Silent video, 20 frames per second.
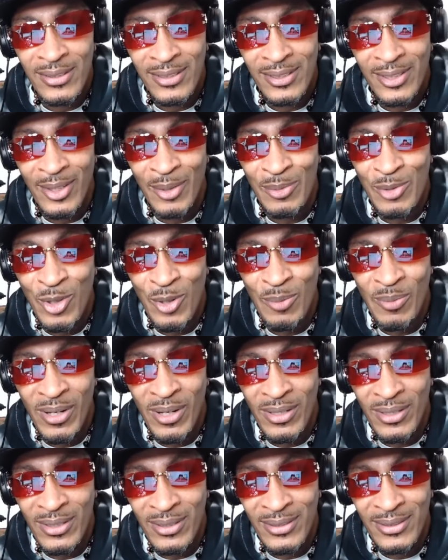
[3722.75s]
You know what I'm talking
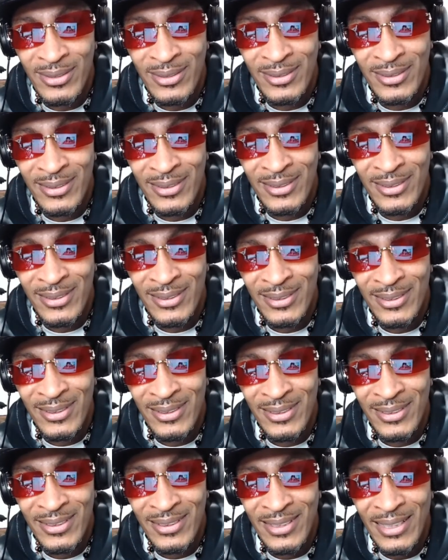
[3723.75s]
about.
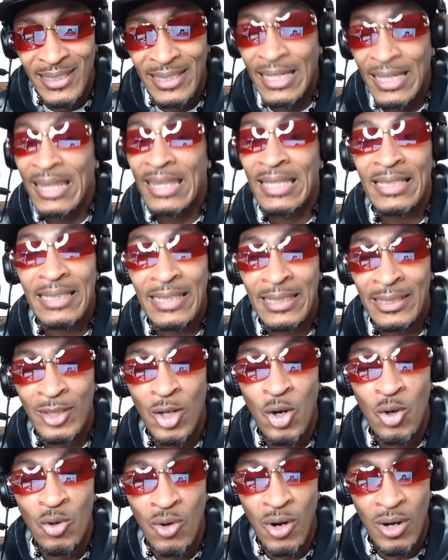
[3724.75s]
And nothing can
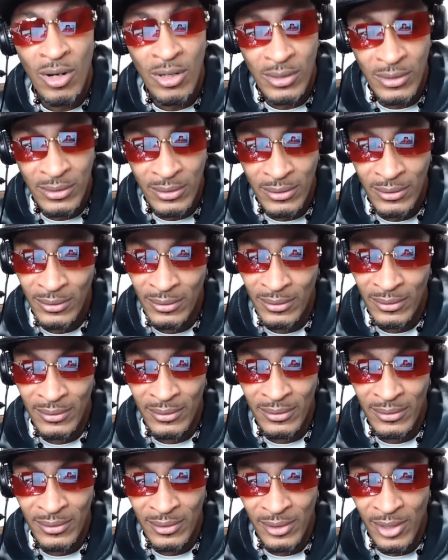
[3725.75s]
go wrong.
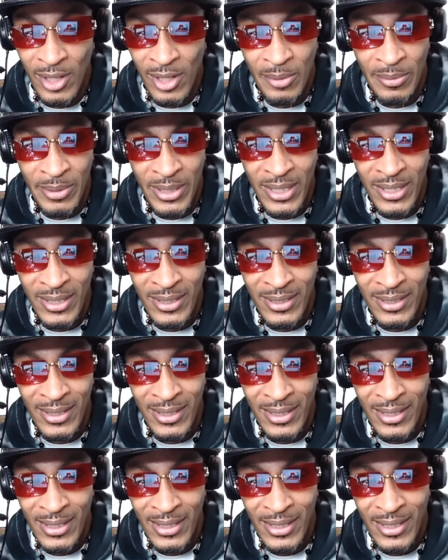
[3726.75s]
You know what I mean?
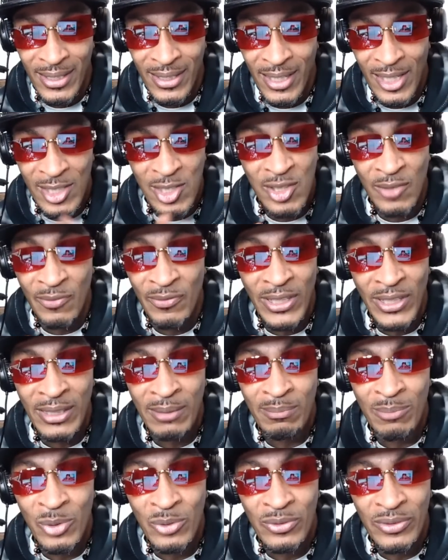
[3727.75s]
It's a
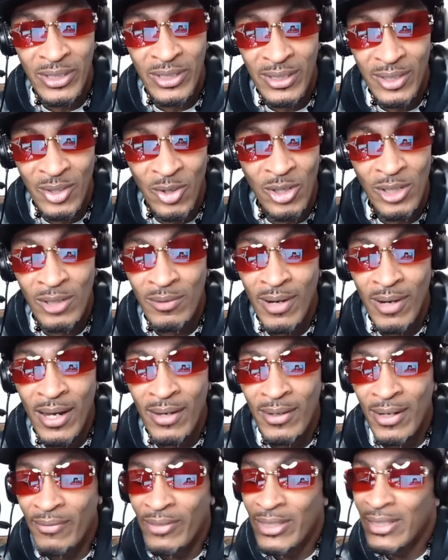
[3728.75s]
fucking movie all
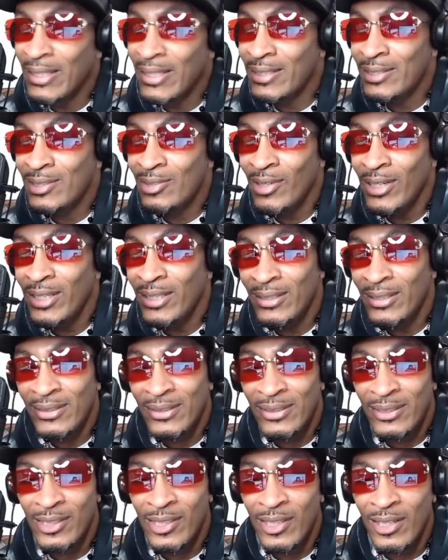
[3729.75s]
around. Everything is great.
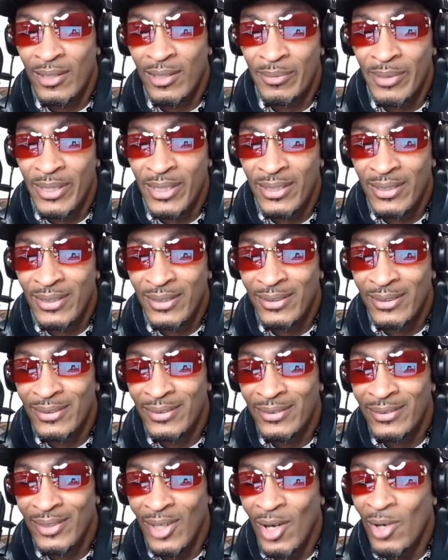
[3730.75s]
You know what I mean?
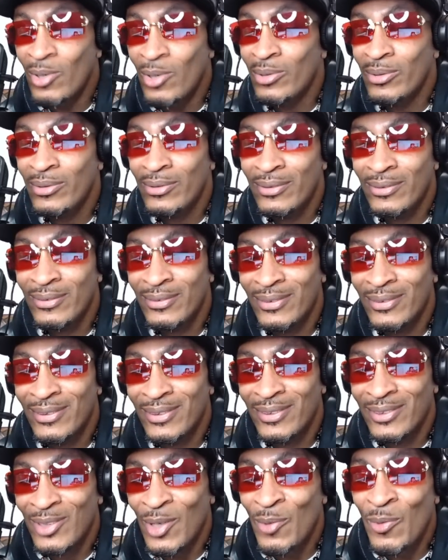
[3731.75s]
Oh,
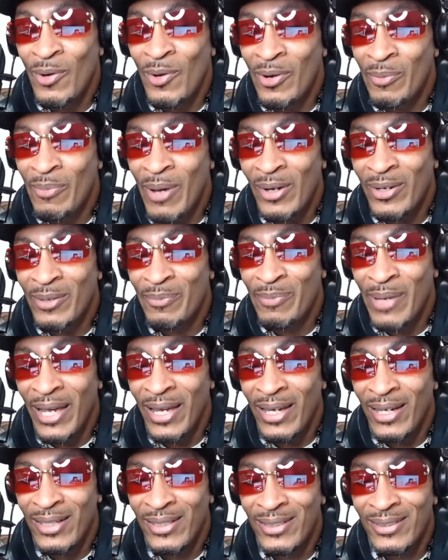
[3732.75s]
don't worry about it,
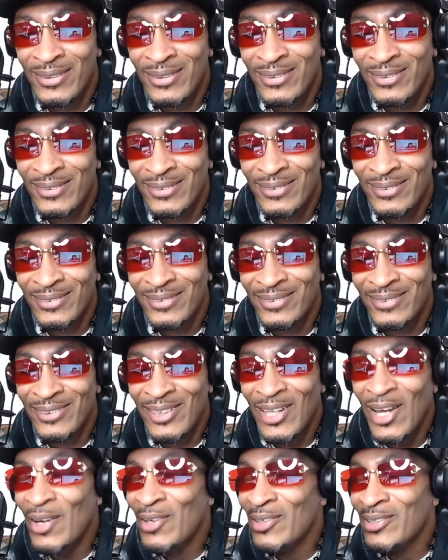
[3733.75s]
Bay. You
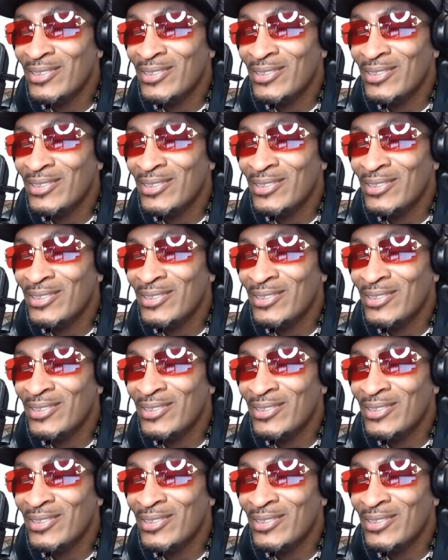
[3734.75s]
know